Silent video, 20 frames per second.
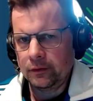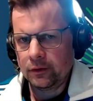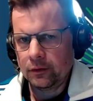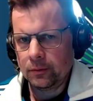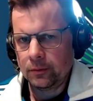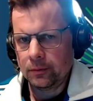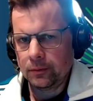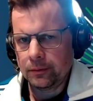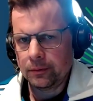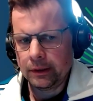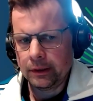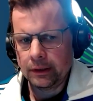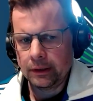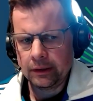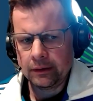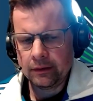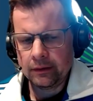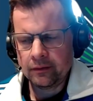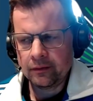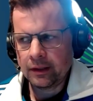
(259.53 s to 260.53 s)
so
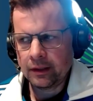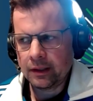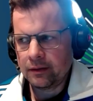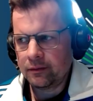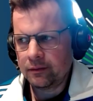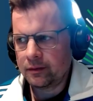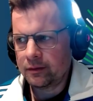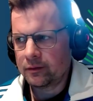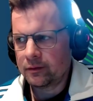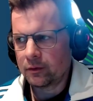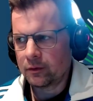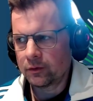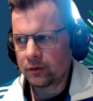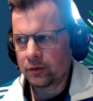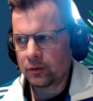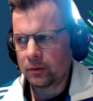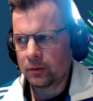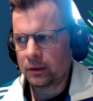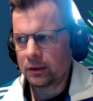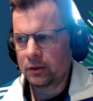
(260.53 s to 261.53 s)
in this case, it's
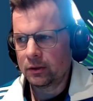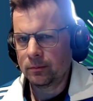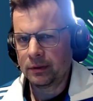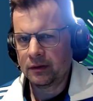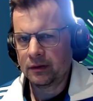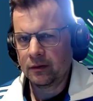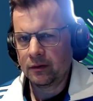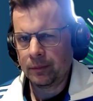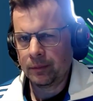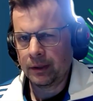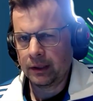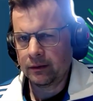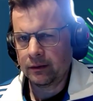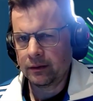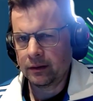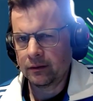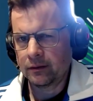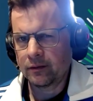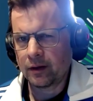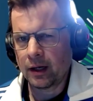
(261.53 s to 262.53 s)
also a little bit
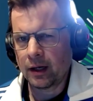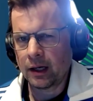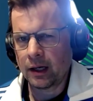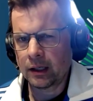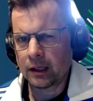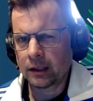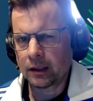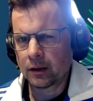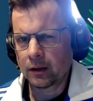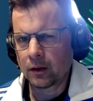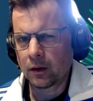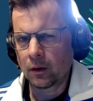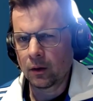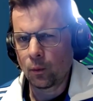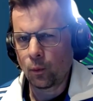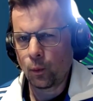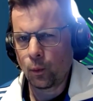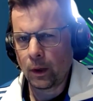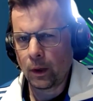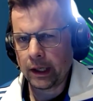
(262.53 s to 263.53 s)
dependent on
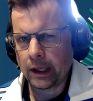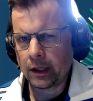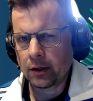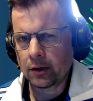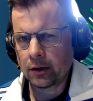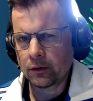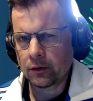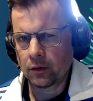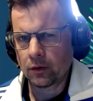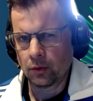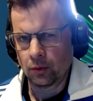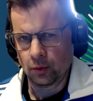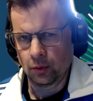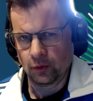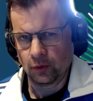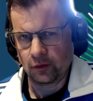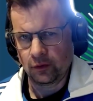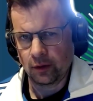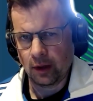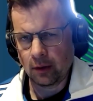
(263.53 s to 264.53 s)

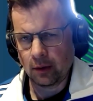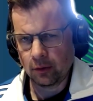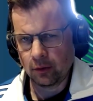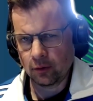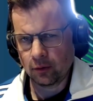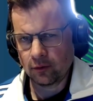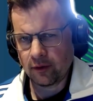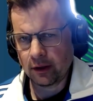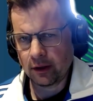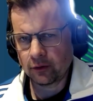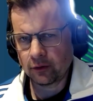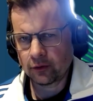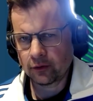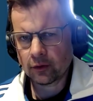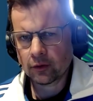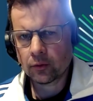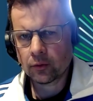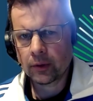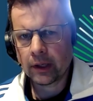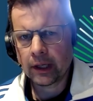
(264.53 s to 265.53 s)
how those values
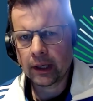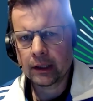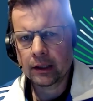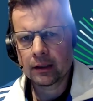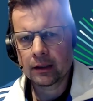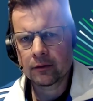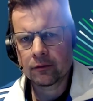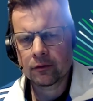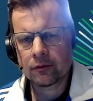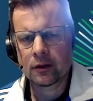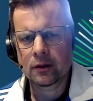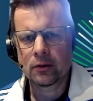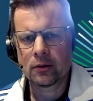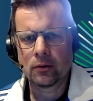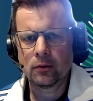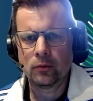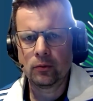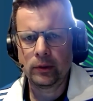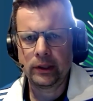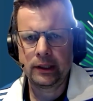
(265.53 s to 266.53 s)
are created, if
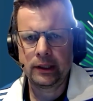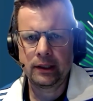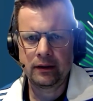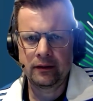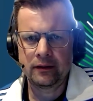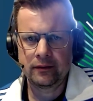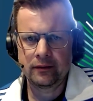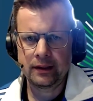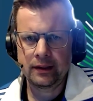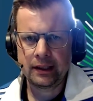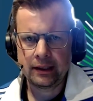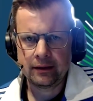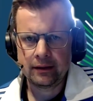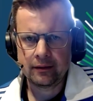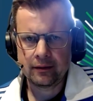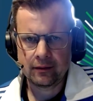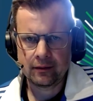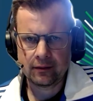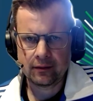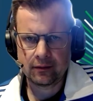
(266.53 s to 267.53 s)
they're read as
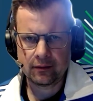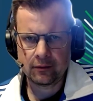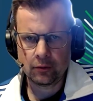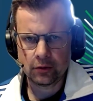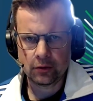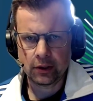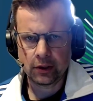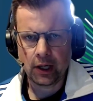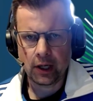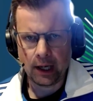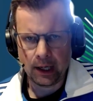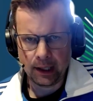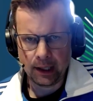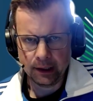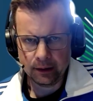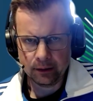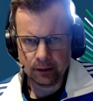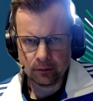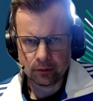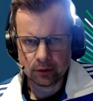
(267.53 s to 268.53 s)
dates or
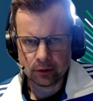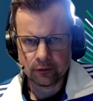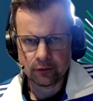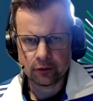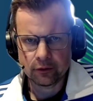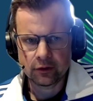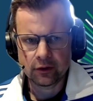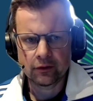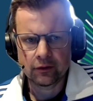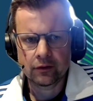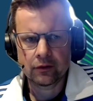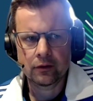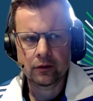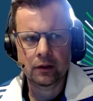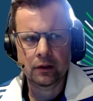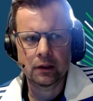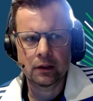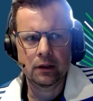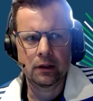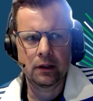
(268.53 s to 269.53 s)
not, or if they're just
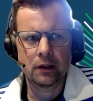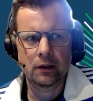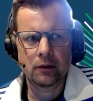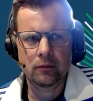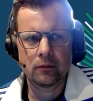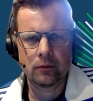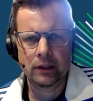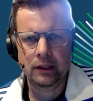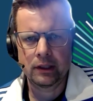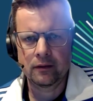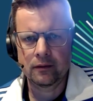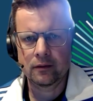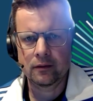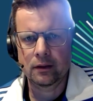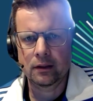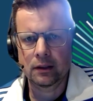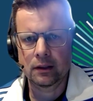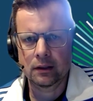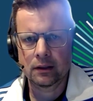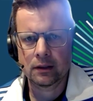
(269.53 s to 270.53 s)
read as
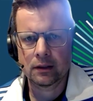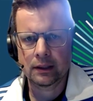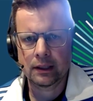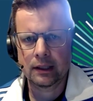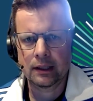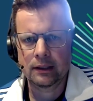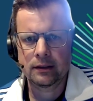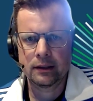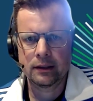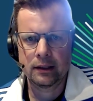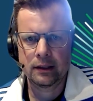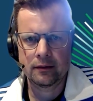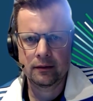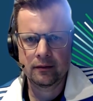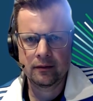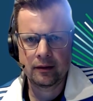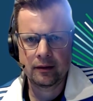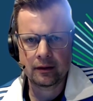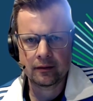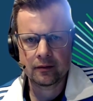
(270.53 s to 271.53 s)
concatenated
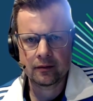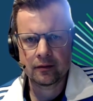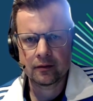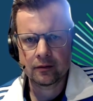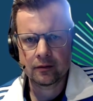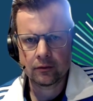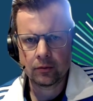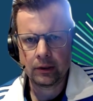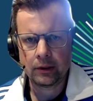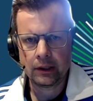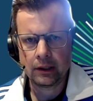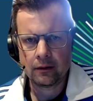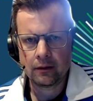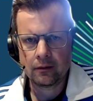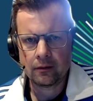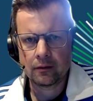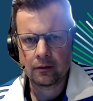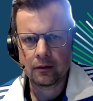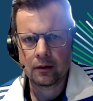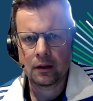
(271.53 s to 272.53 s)
text
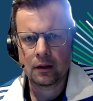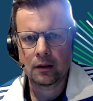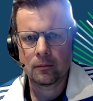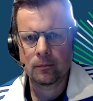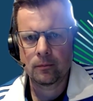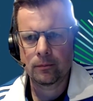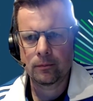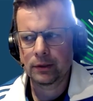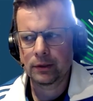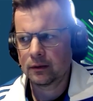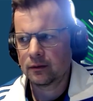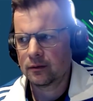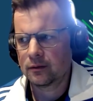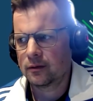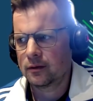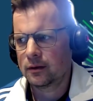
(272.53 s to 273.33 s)
strings. But